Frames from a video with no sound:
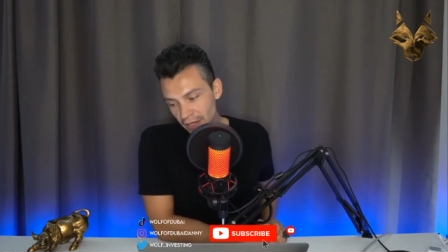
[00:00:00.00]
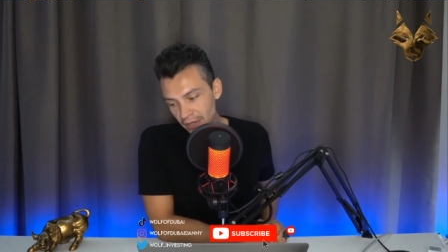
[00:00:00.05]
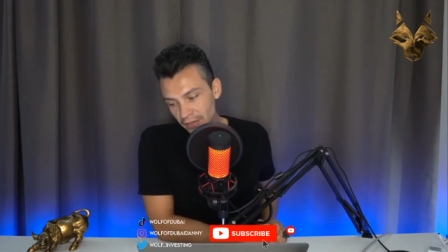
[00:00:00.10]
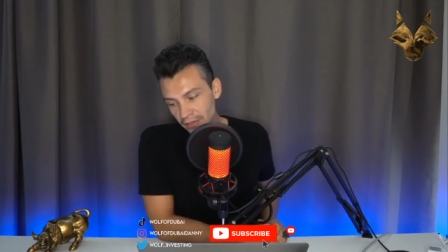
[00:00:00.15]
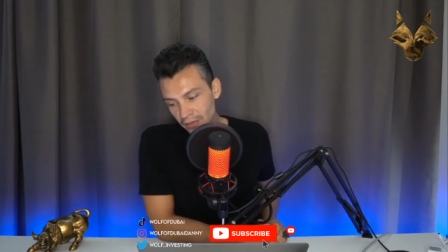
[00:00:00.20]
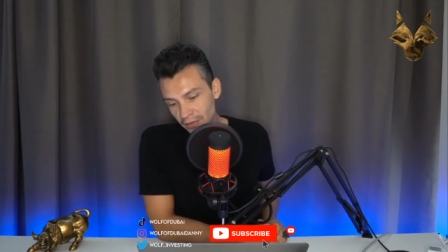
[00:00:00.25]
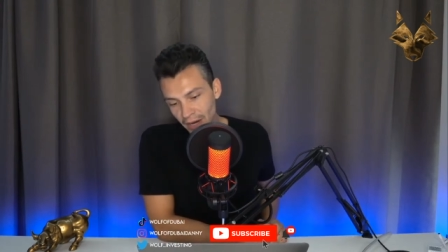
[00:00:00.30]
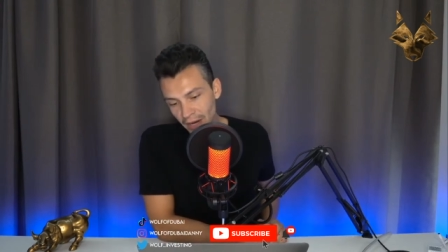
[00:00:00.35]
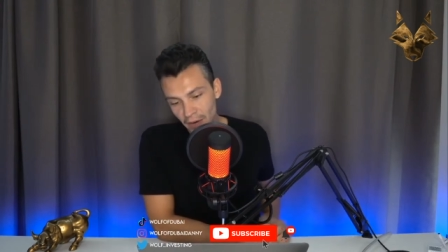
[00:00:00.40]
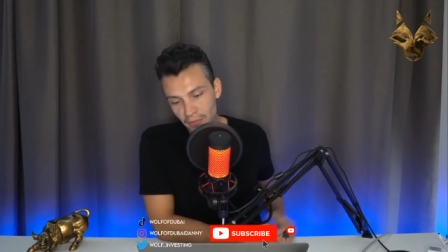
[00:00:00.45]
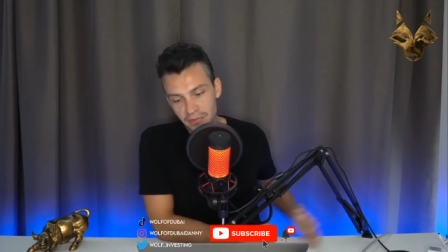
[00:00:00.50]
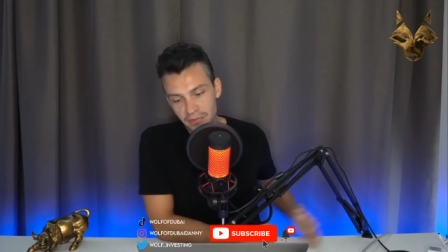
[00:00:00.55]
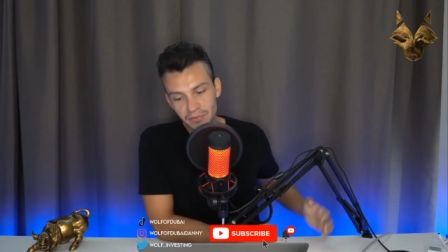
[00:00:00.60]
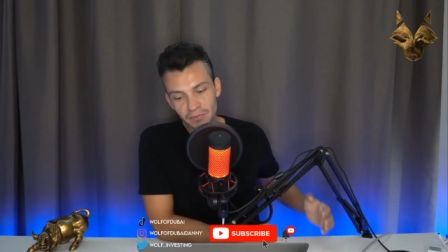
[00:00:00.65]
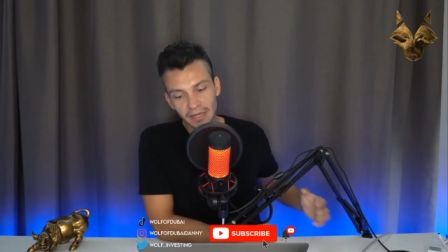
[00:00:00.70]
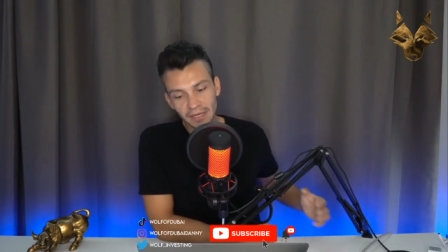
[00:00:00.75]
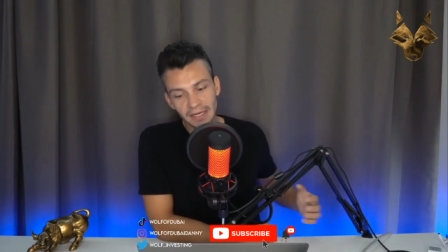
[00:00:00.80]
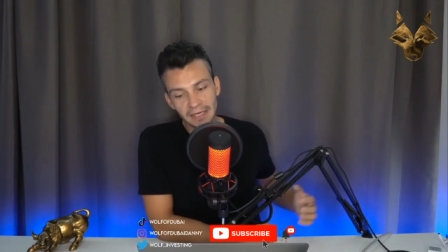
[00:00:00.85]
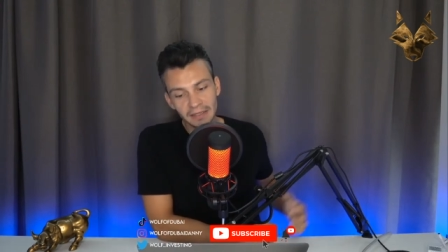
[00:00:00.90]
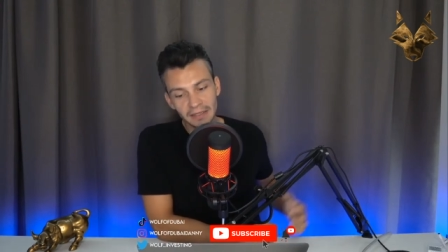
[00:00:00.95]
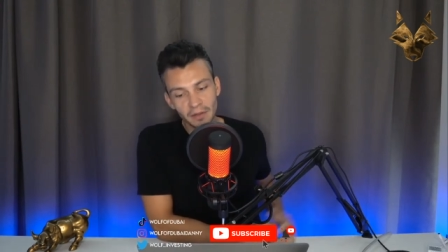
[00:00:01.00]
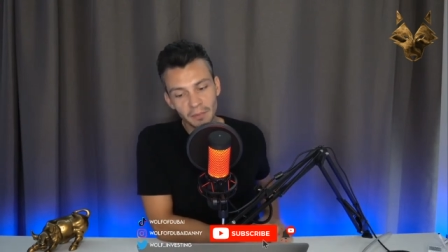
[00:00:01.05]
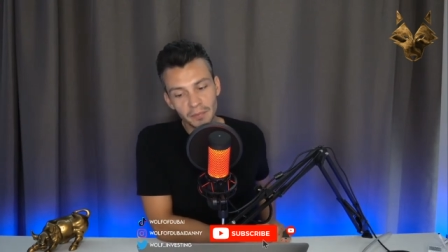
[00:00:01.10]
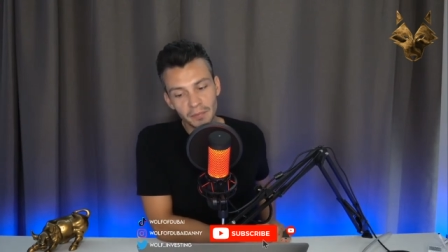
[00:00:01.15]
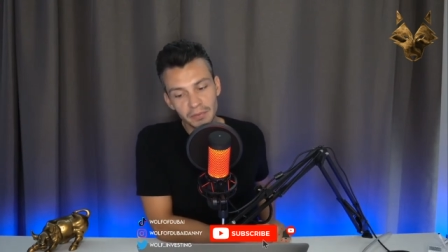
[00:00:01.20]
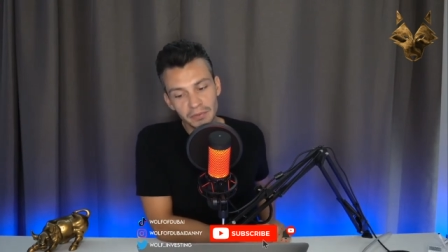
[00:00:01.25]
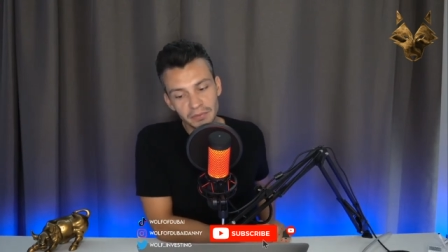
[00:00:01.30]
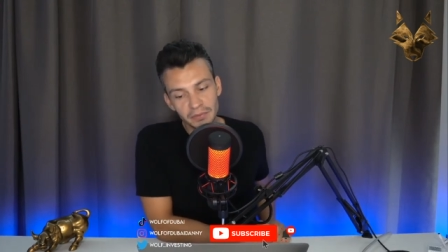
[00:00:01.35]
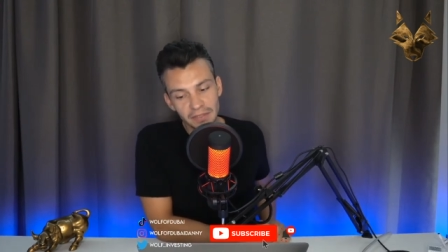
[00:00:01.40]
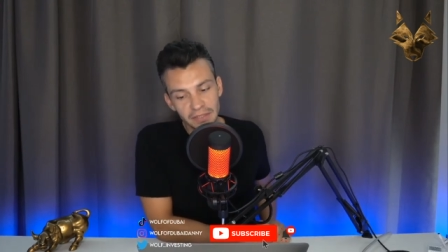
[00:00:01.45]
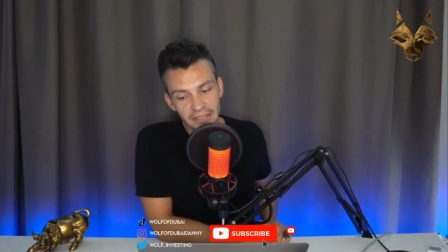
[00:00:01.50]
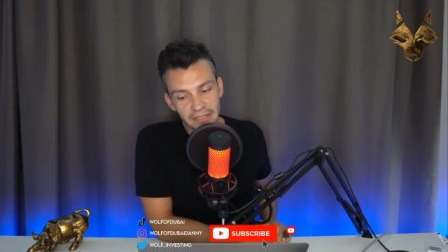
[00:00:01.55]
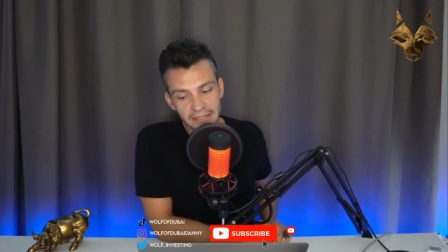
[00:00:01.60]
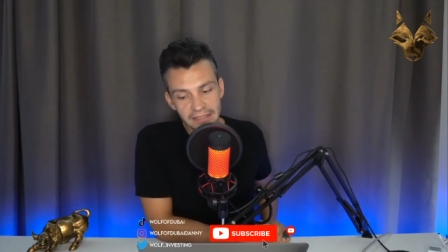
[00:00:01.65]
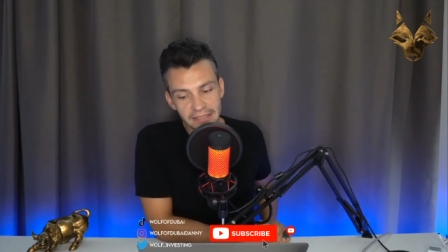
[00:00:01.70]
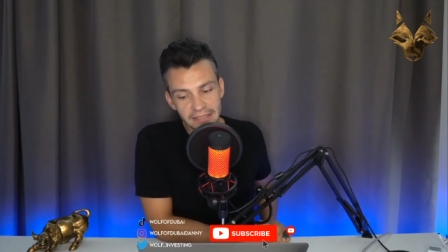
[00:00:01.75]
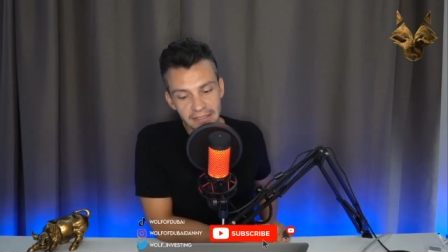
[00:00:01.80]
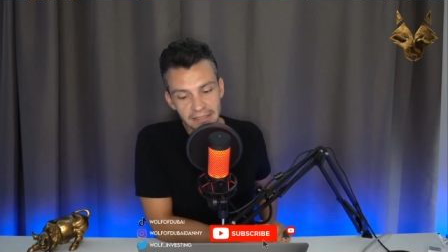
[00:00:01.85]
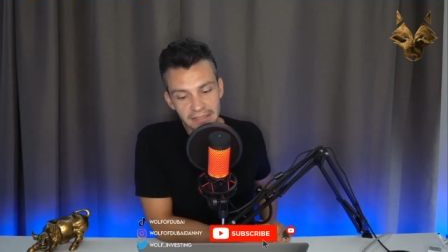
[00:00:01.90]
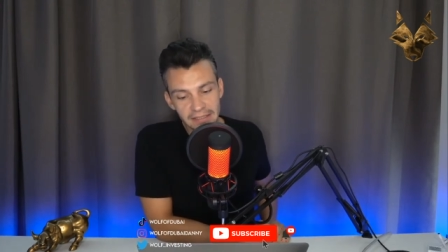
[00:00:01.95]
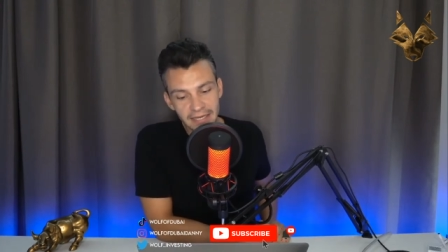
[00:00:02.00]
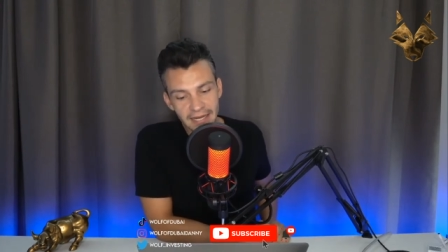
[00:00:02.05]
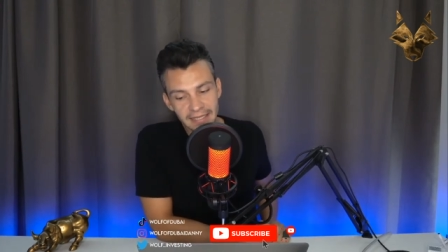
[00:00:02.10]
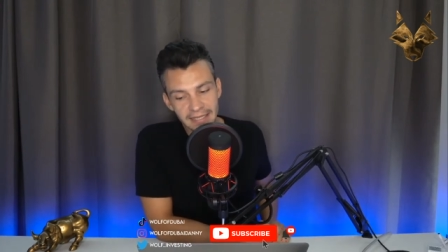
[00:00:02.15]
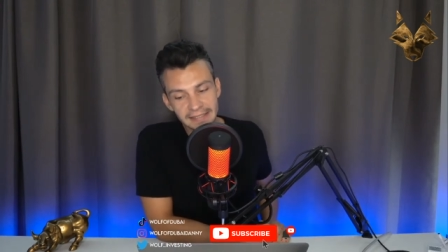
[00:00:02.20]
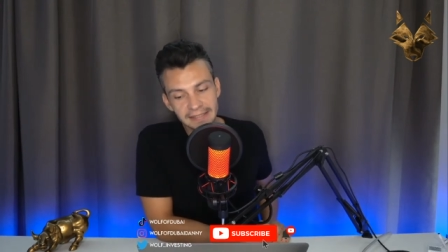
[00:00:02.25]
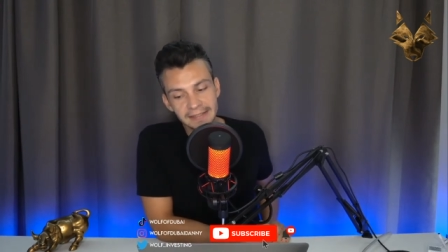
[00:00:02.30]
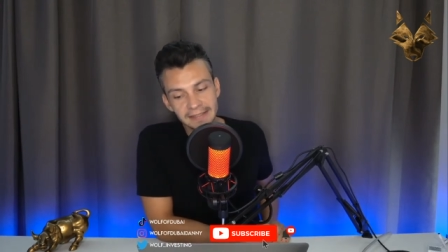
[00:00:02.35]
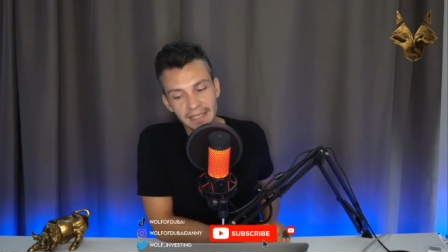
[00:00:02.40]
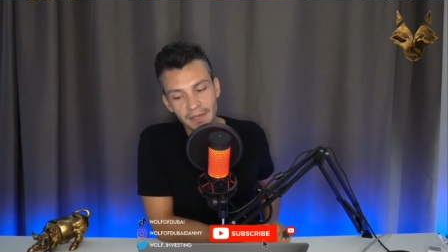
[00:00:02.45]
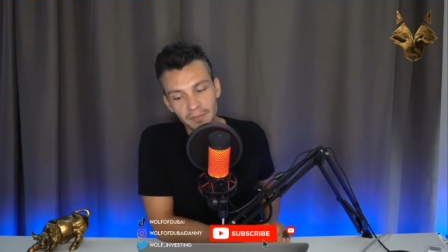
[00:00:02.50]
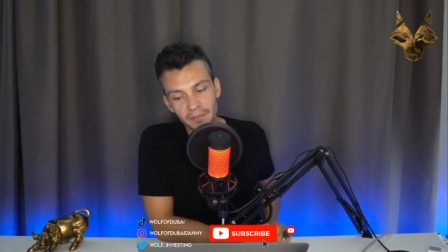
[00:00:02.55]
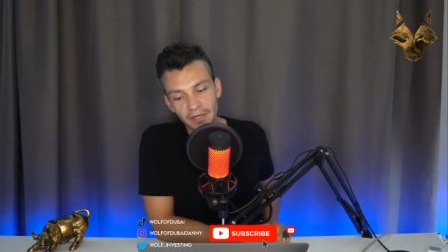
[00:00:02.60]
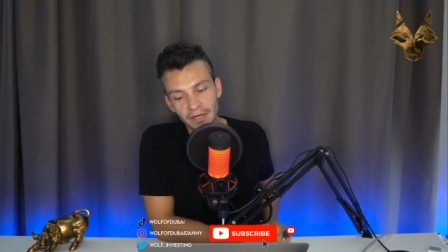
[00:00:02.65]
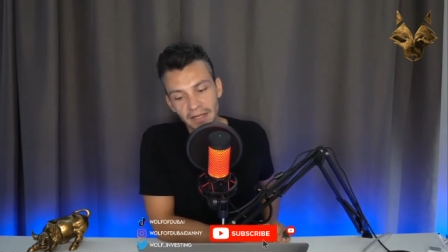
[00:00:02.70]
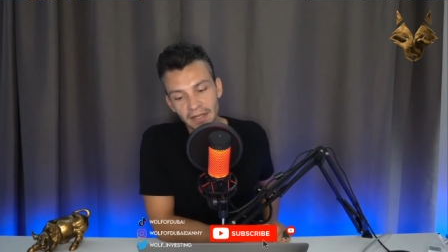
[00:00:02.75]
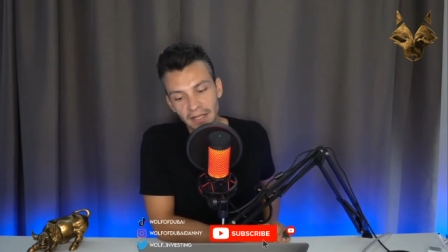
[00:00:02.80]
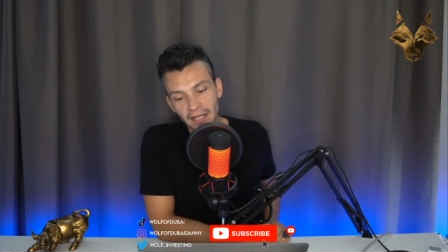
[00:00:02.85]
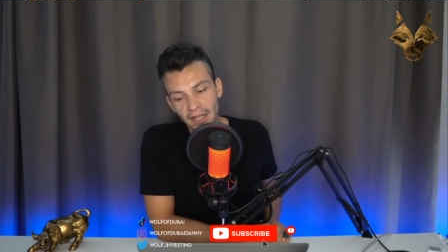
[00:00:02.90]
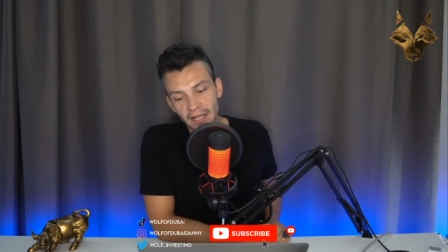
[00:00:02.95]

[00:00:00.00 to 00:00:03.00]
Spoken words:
You know, I was riding the opportunity since last summer